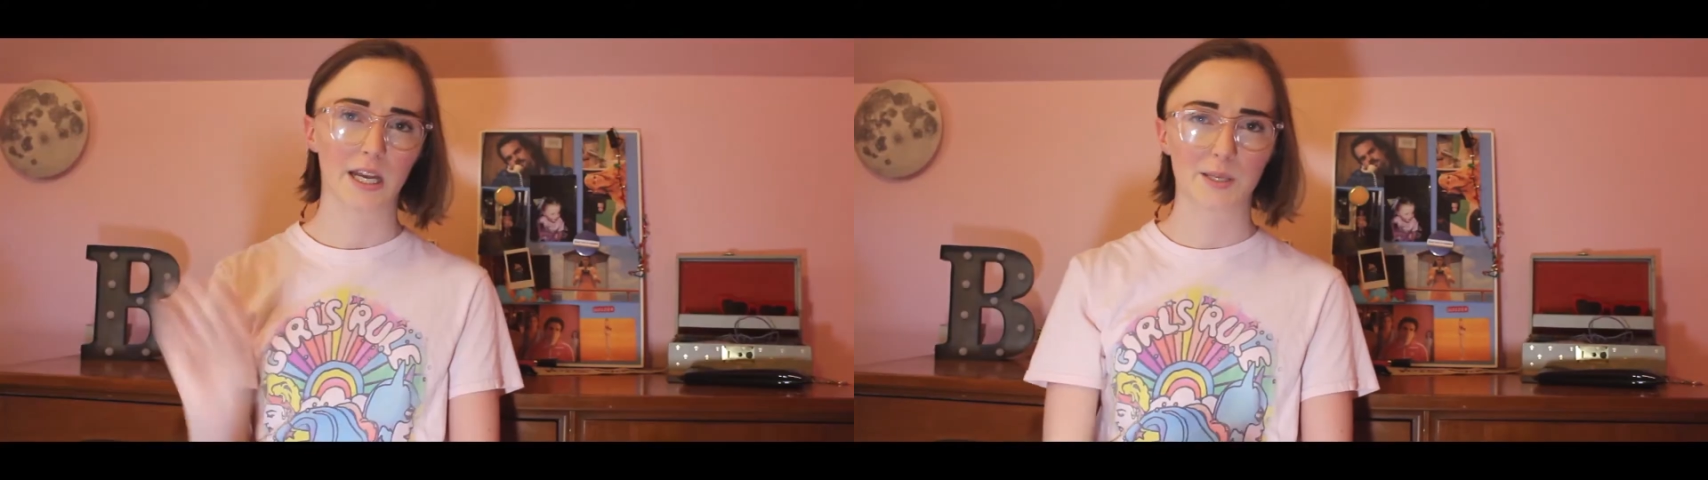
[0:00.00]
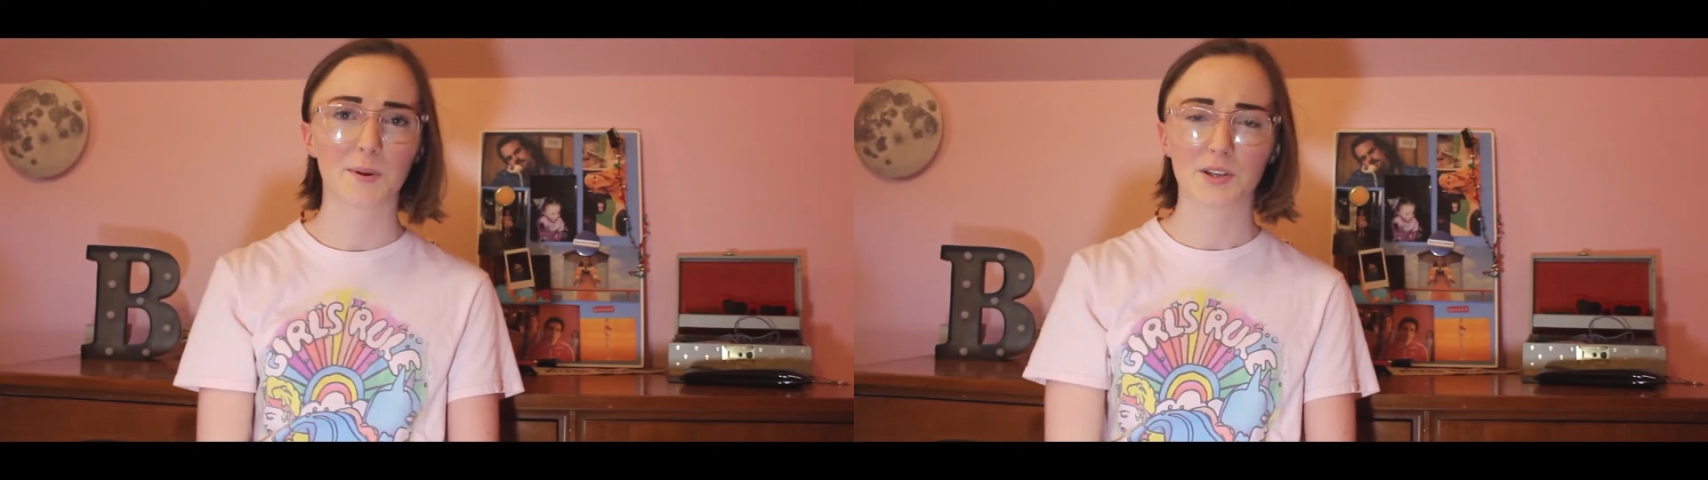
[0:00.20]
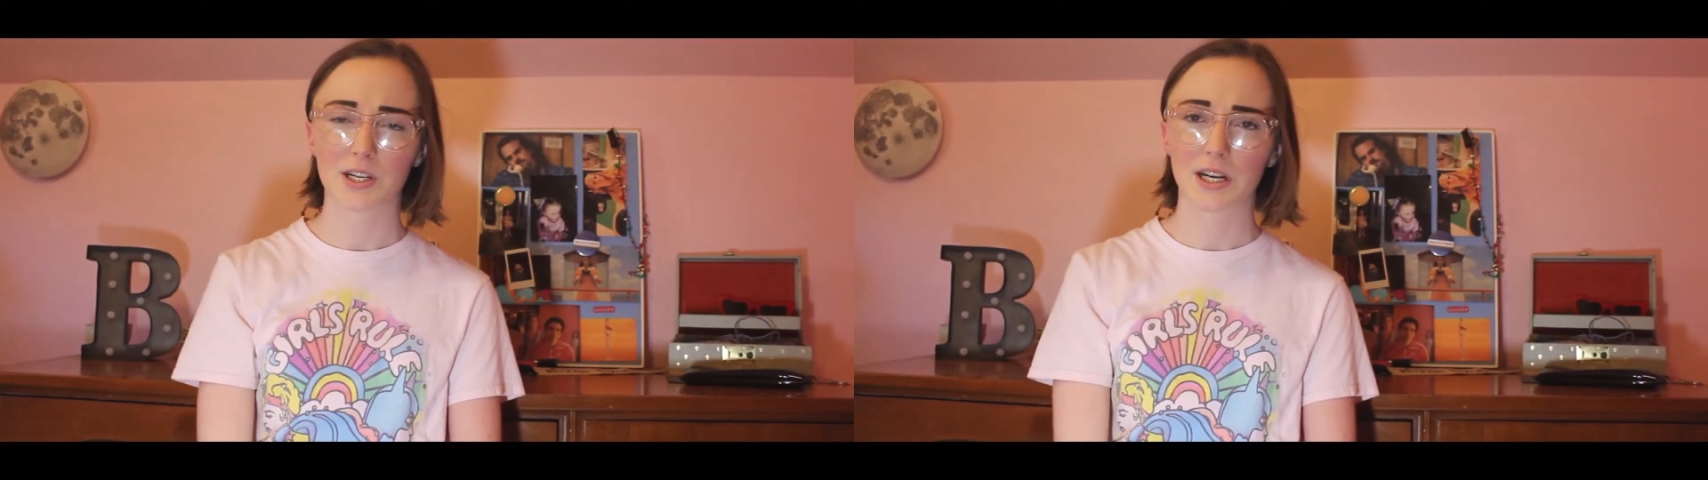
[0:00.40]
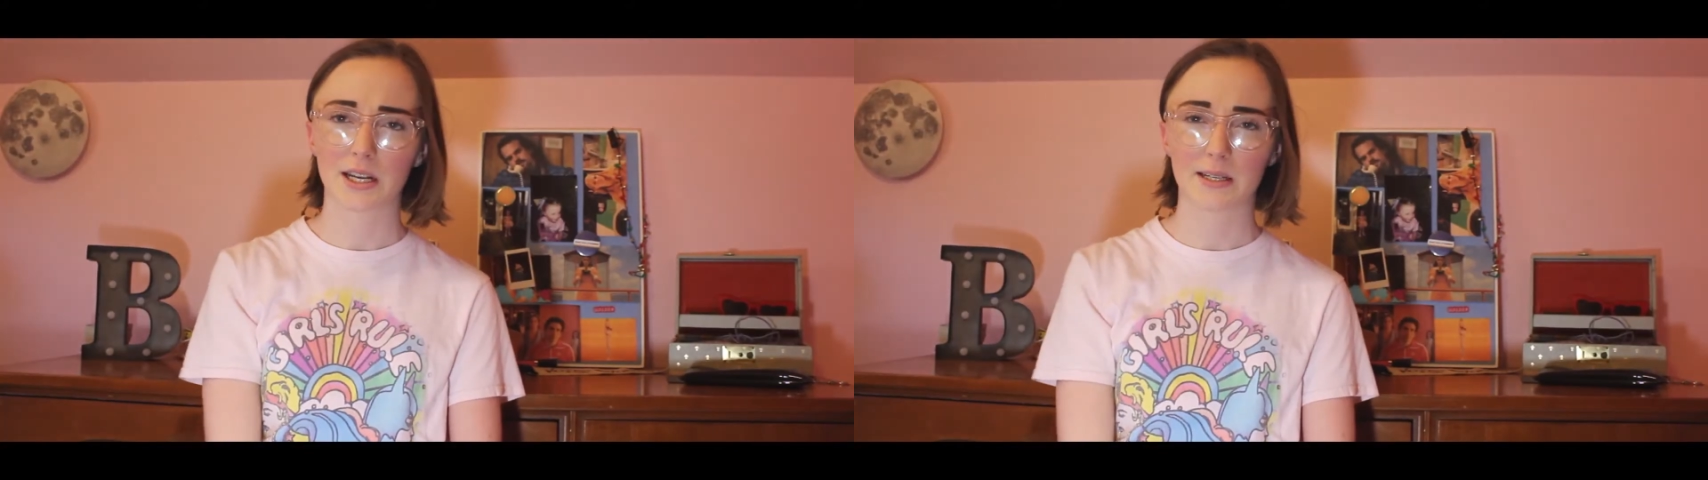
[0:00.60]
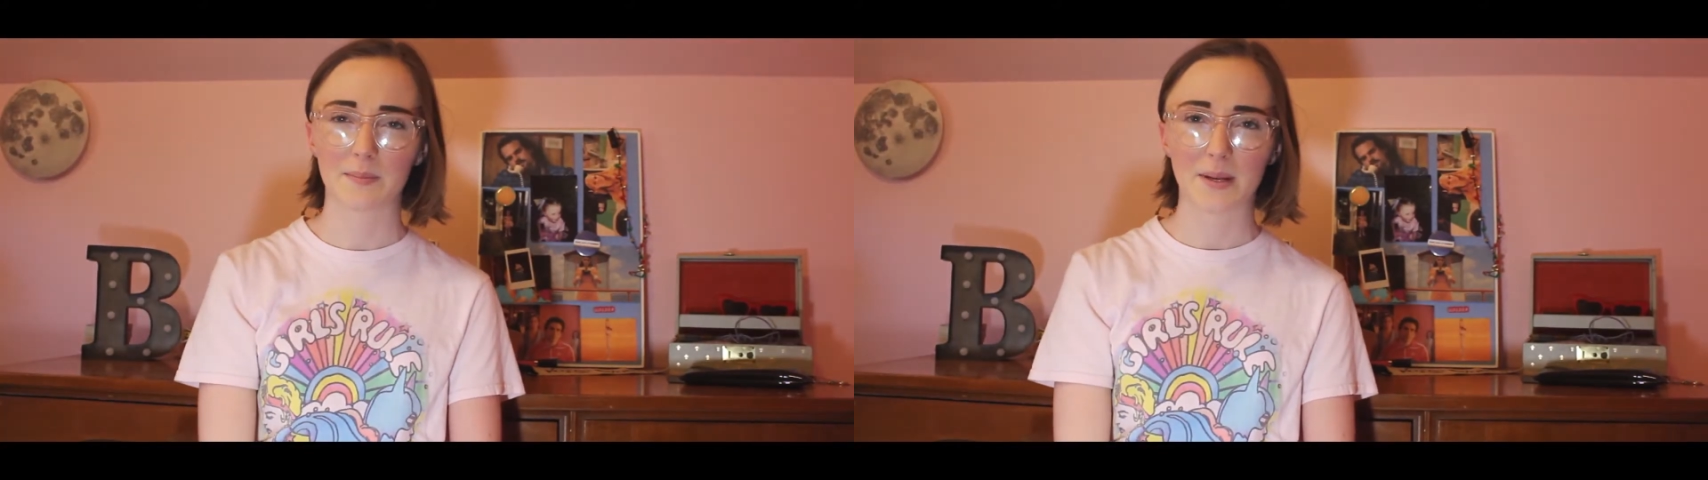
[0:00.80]
especially
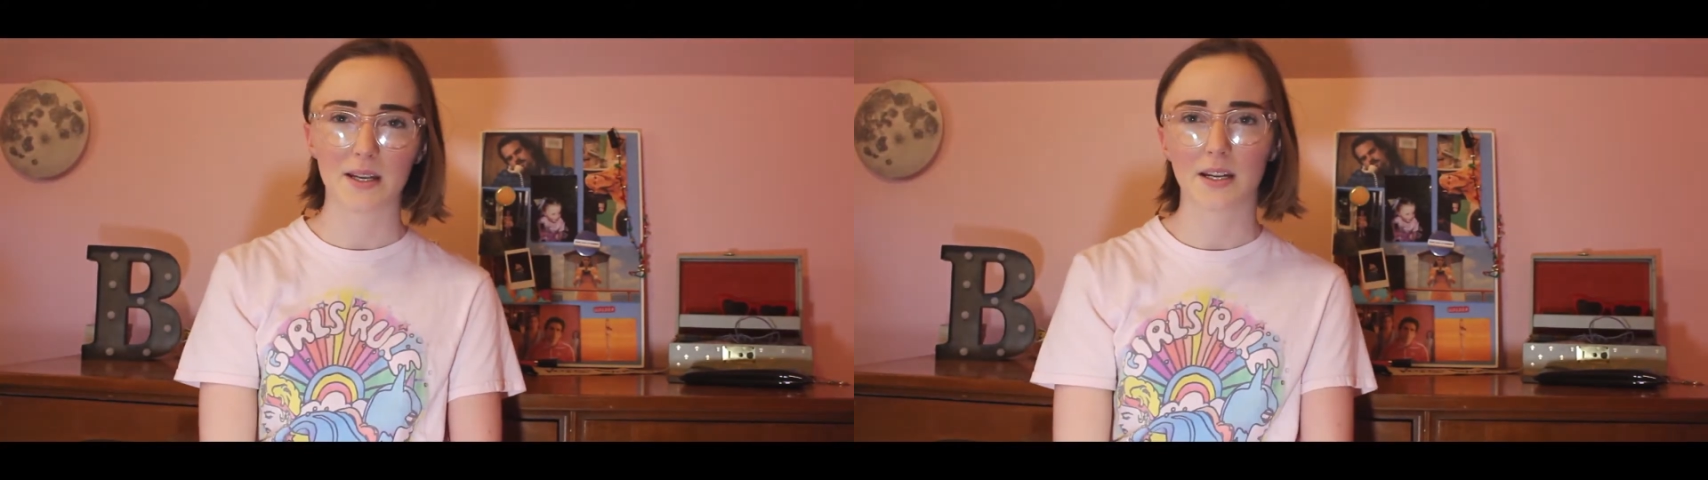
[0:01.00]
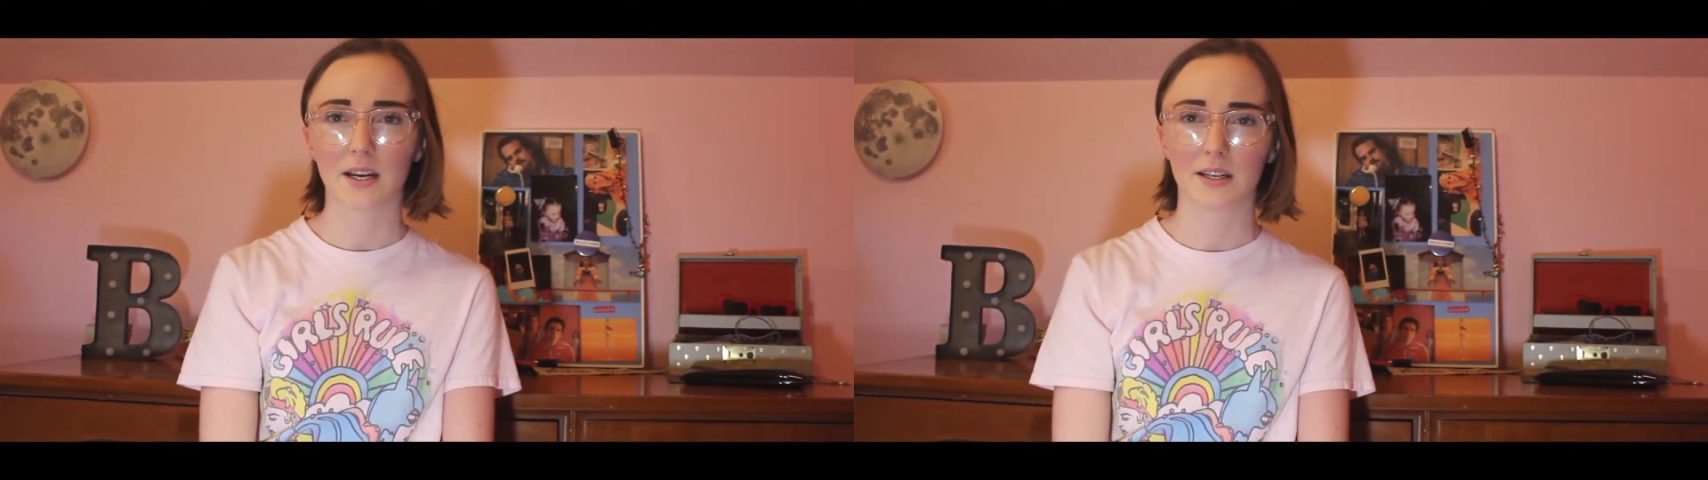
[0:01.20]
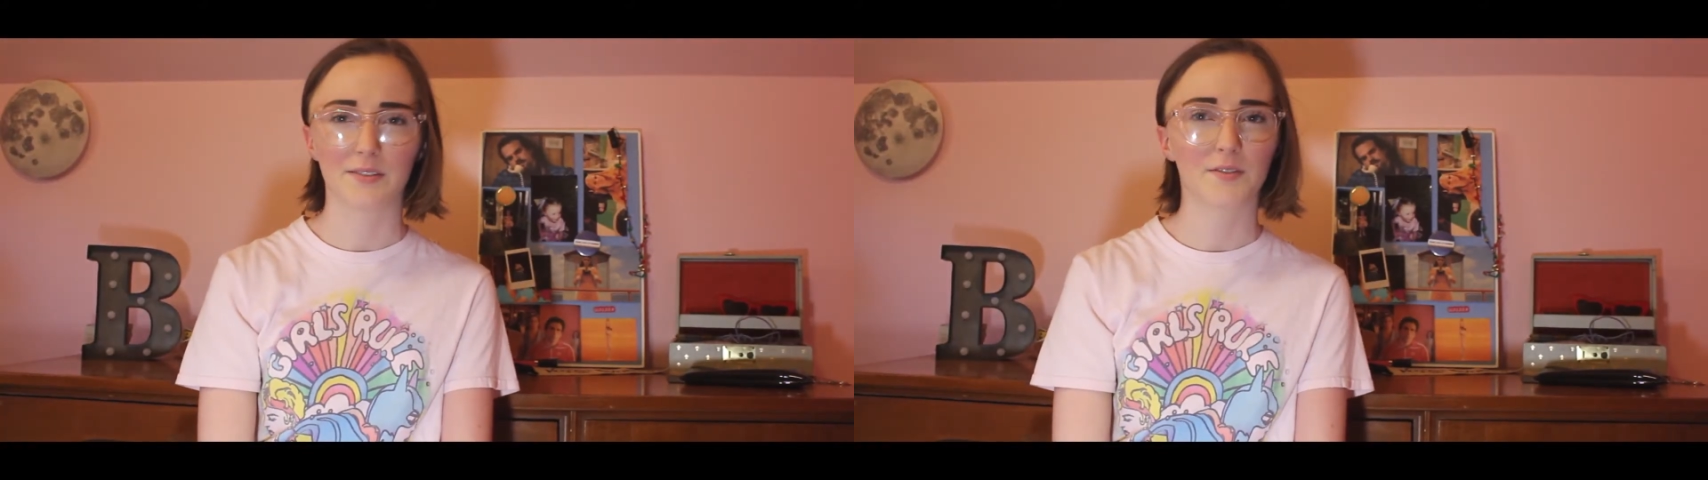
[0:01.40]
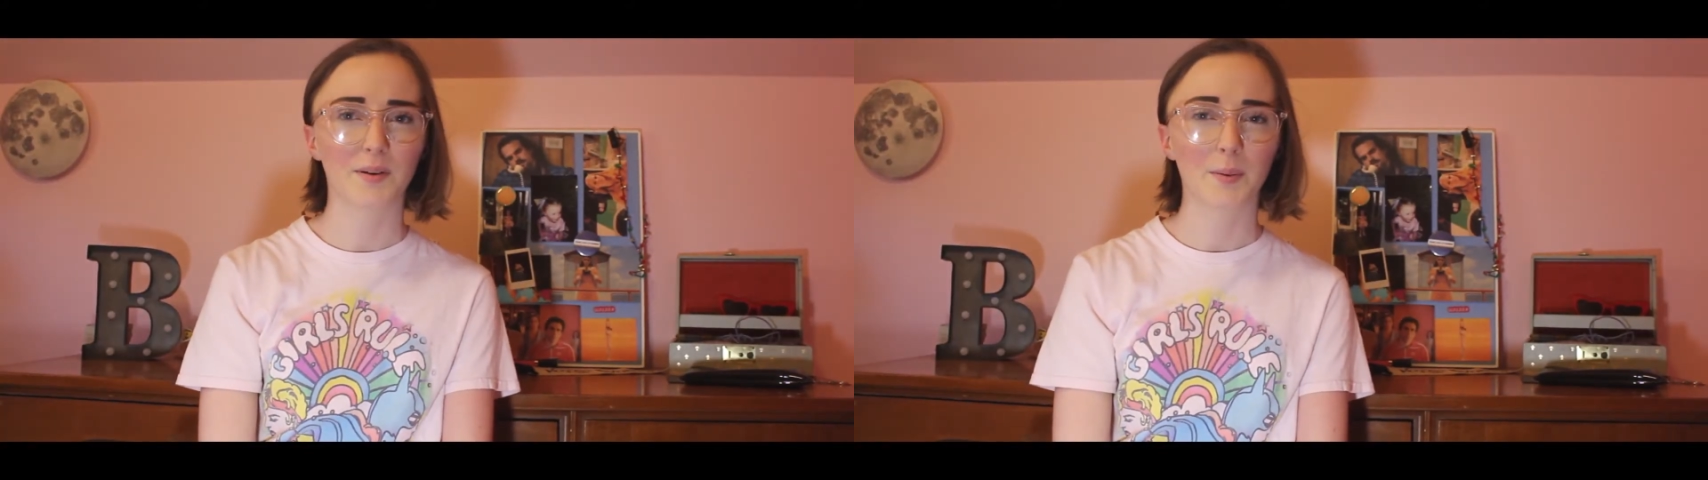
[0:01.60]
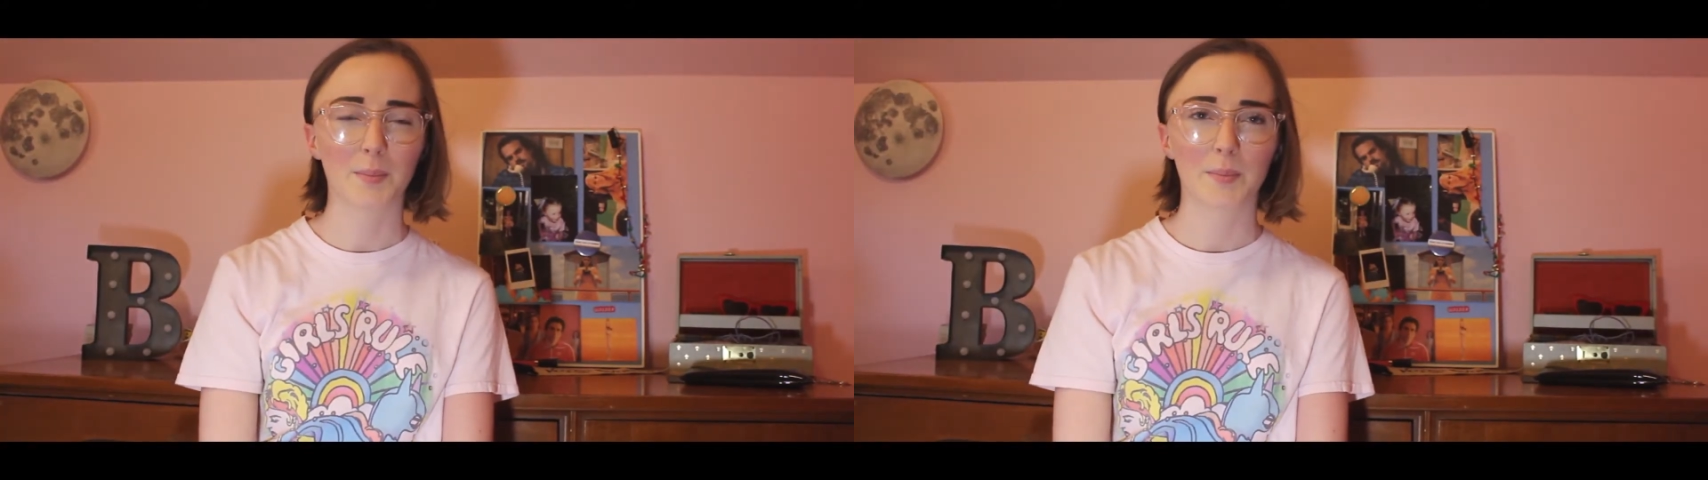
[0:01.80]
in media and
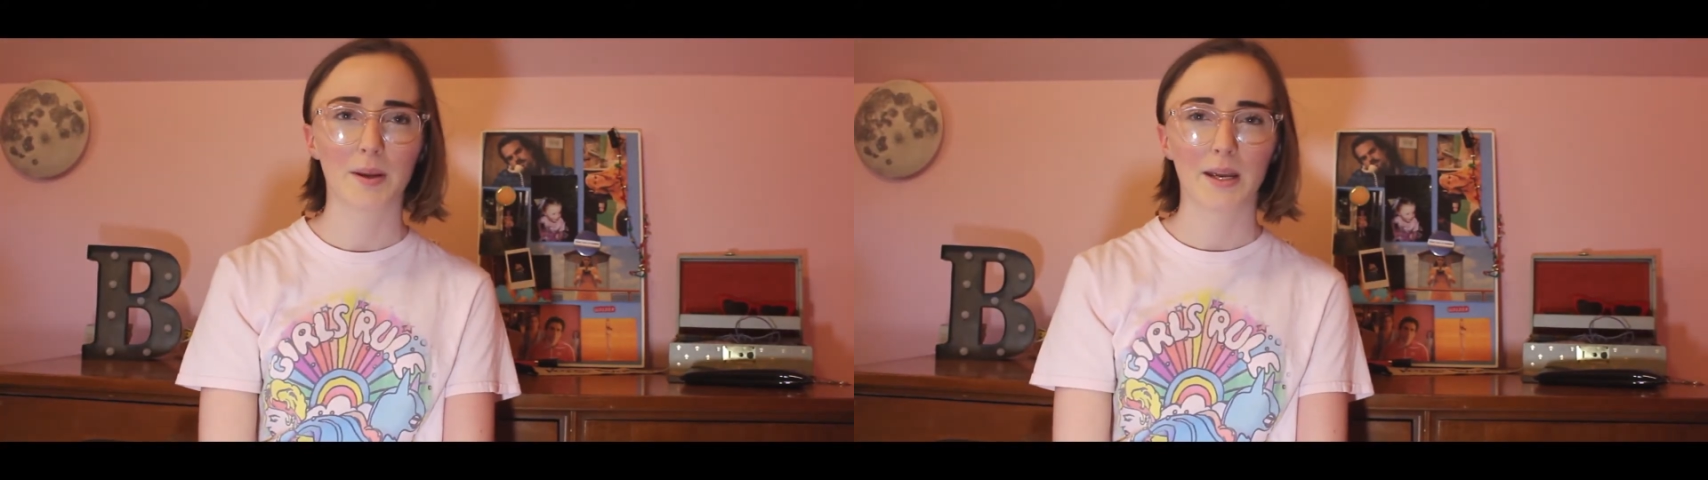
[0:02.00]
film.